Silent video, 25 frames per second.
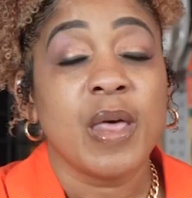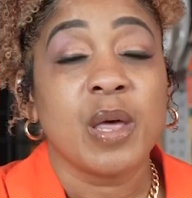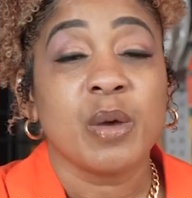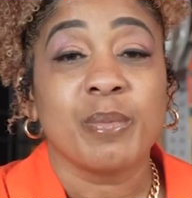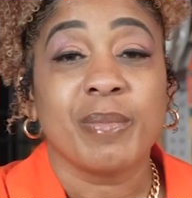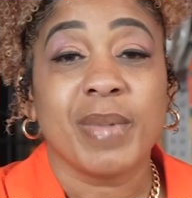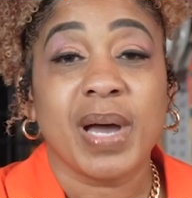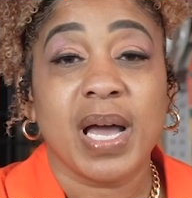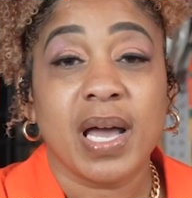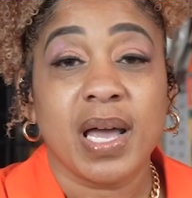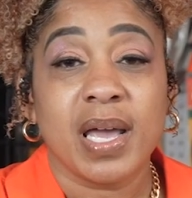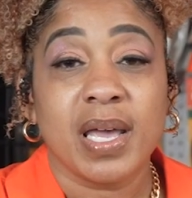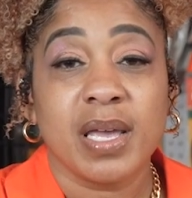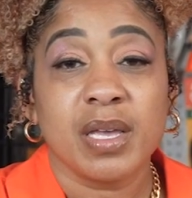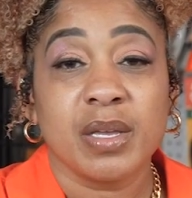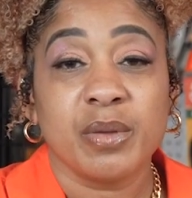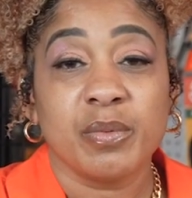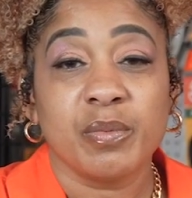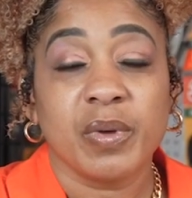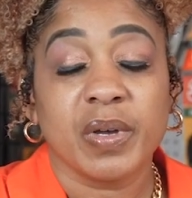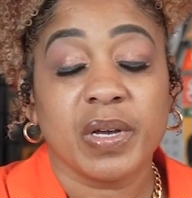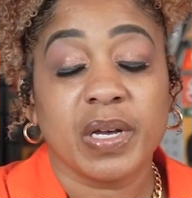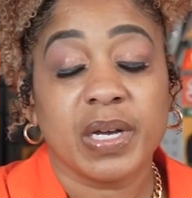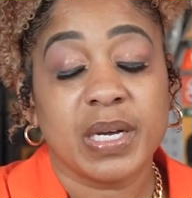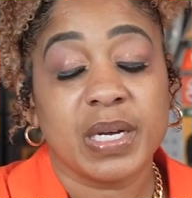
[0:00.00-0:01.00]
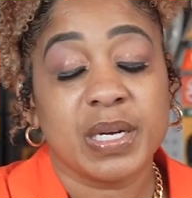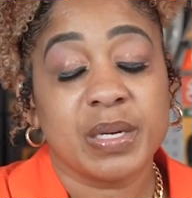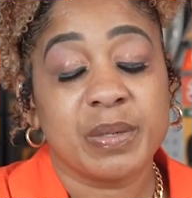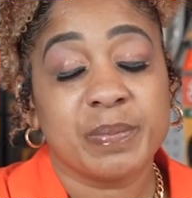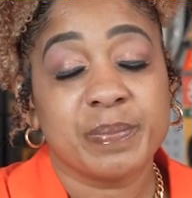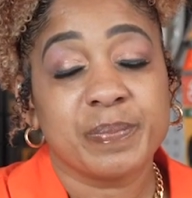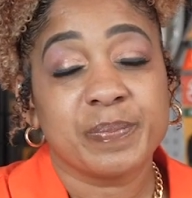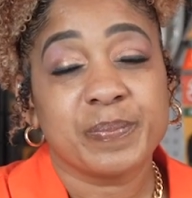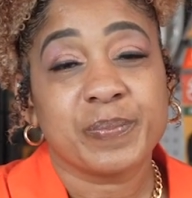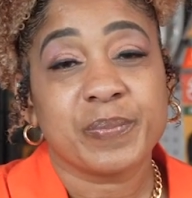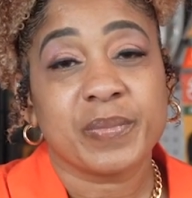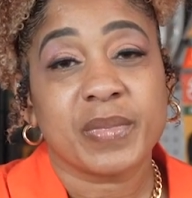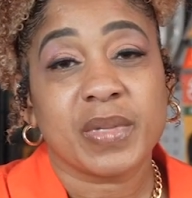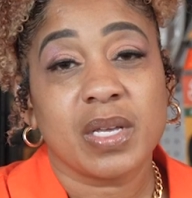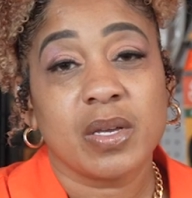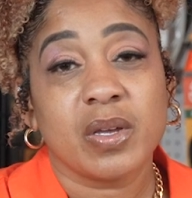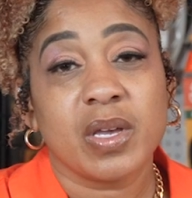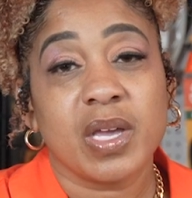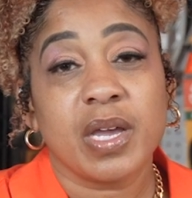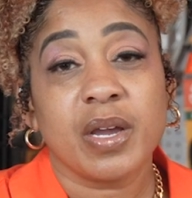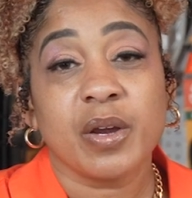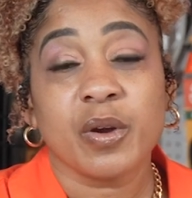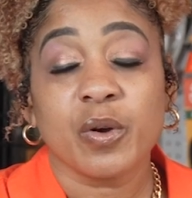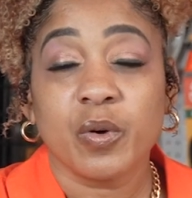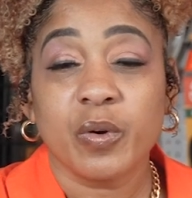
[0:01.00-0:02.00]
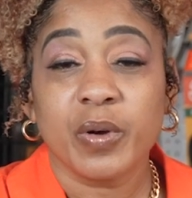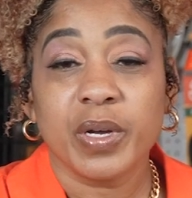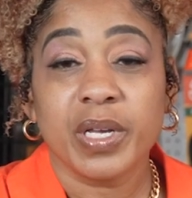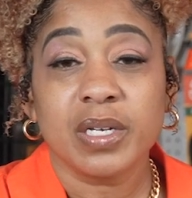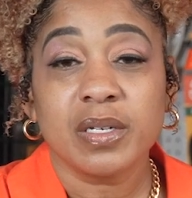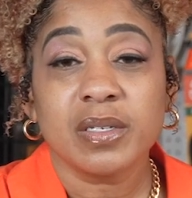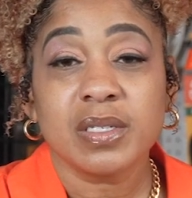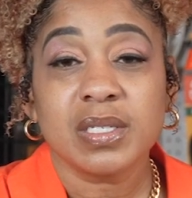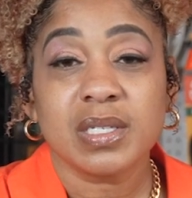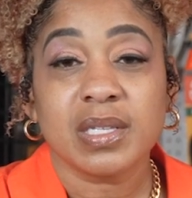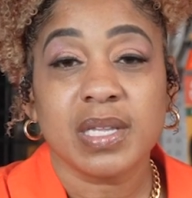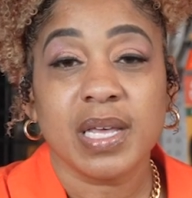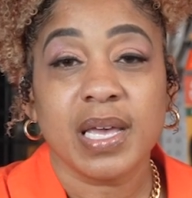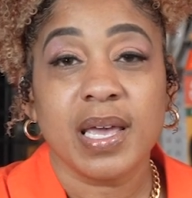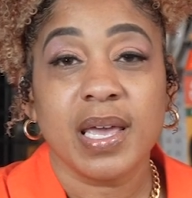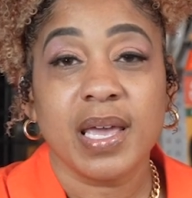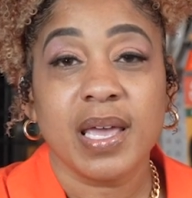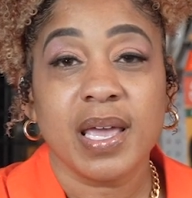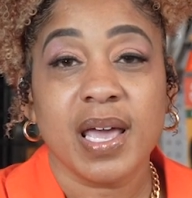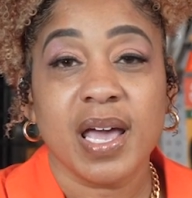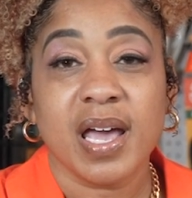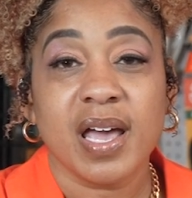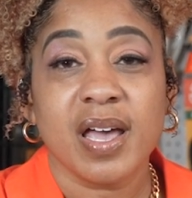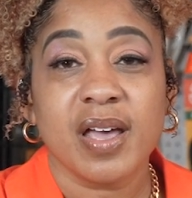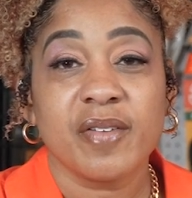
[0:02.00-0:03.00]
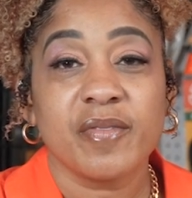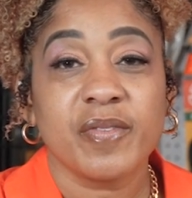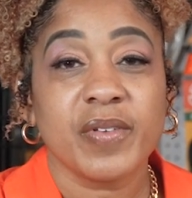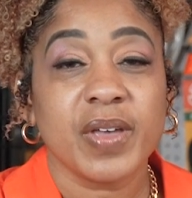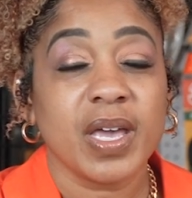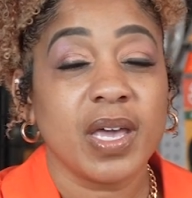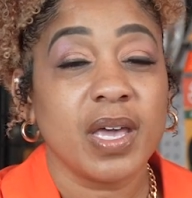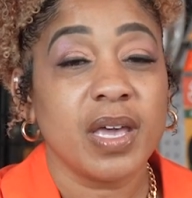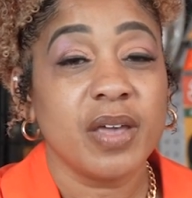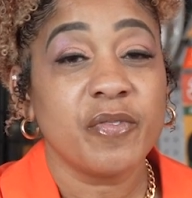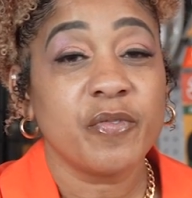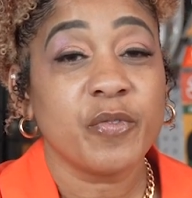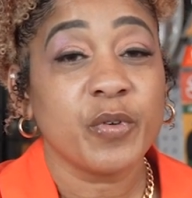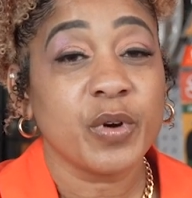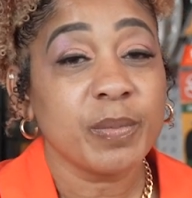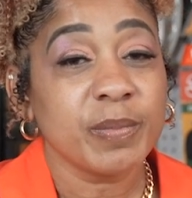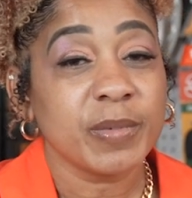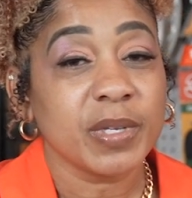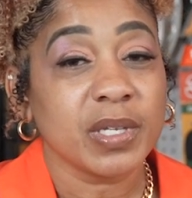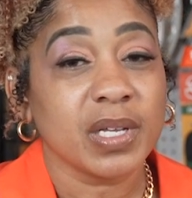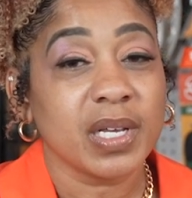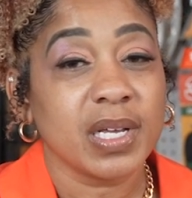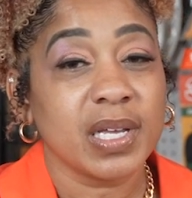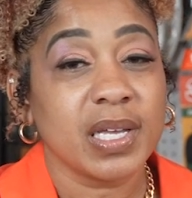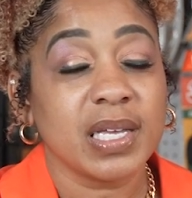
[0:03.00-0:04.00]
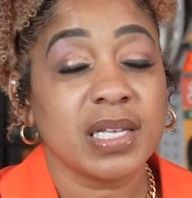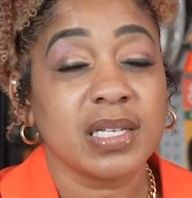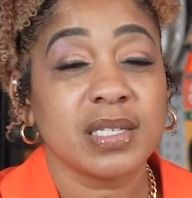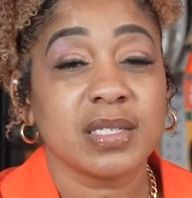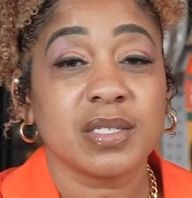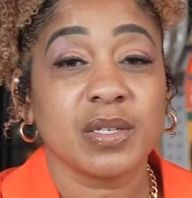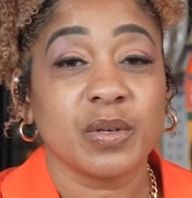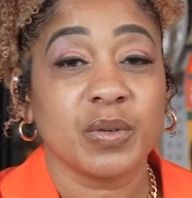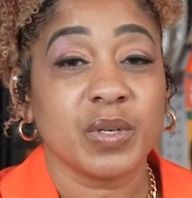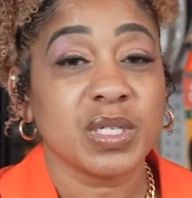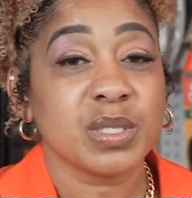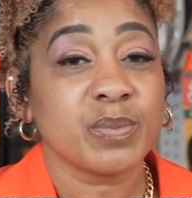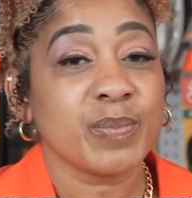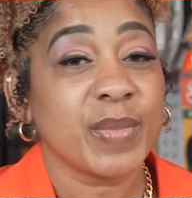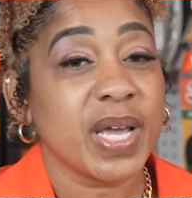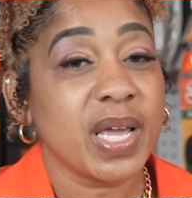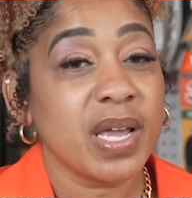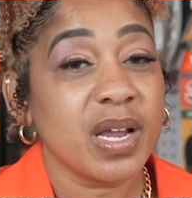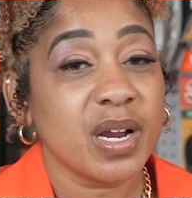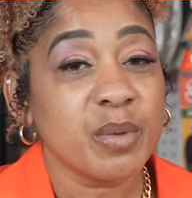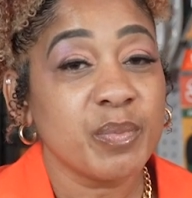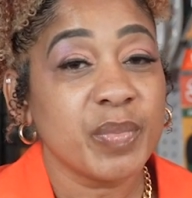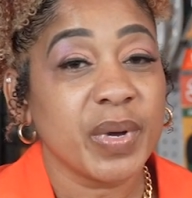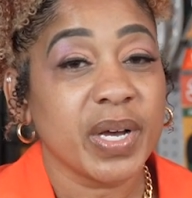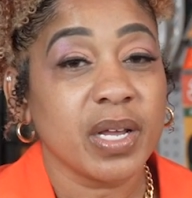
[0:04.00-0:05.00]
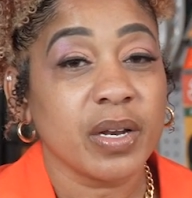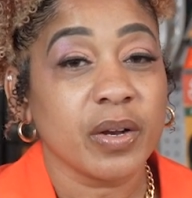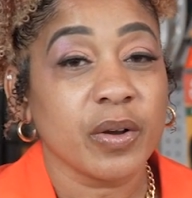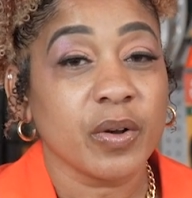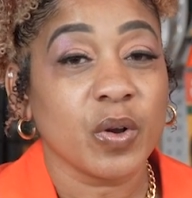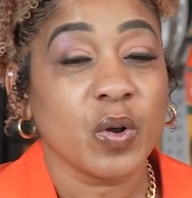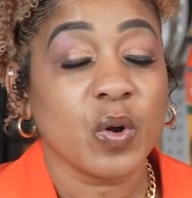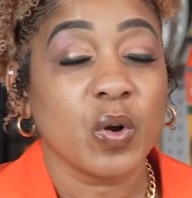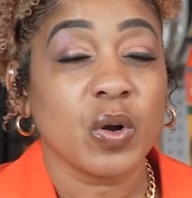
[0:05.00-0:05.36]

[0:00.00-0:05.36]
my hair oils, they have a formula, and so does my hair butter.